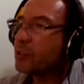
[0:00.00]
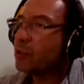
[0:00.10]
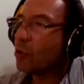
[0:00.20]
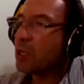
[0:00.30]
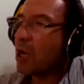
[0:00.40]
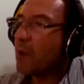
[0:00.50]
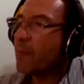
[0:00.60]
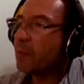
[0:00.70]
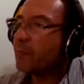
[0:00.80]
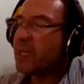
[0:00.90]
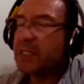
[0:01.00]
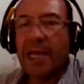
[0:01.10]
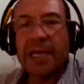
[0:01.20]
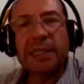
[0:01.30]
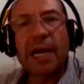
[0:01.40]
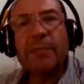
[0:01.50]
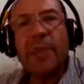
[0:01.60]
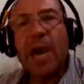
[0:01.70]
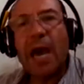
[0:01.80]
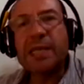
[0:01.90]
talk now about big data,
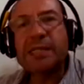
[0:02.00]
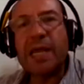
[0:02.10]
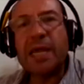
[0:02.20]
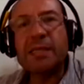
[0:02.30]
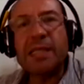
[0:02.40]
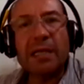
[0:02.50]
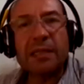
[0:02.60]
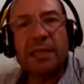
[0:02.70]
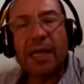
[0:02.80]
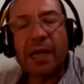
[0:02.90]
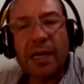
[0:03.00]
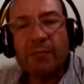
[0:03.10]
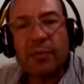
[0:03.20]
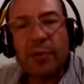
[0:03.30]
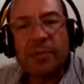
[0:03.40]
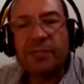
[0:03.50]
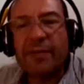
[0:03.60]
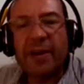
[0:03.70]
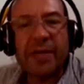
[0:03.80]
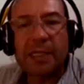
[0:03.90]
I say that the current problem is
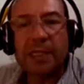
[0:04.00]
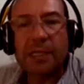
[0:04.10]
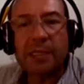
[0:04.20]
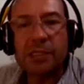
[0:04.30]
variety.